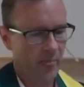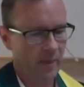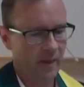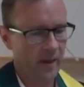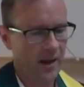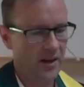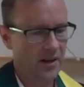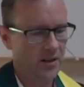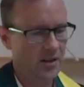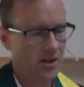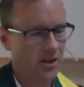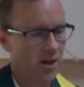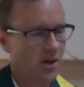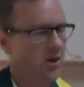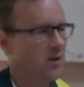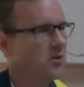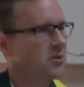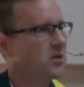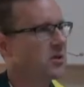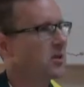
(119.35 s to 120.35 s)
and it
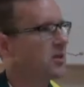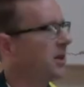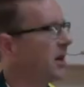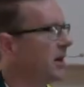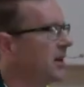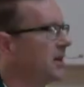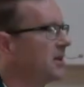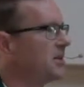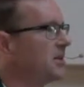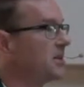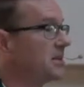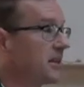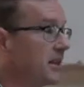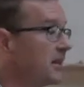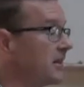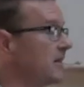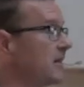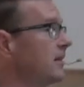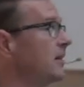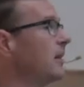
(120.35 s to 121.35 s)
shows that they
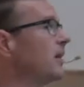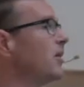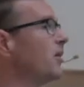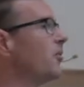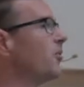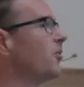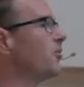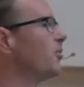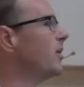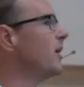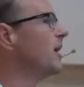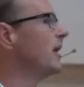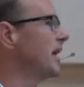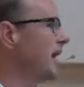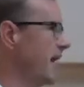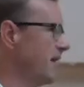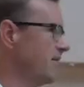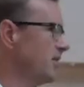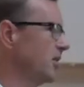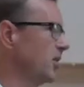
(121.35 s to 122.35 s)
still really
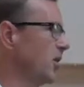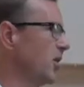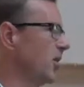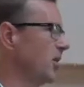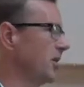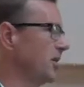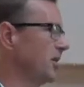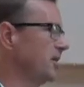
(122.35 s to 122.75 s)
haven't got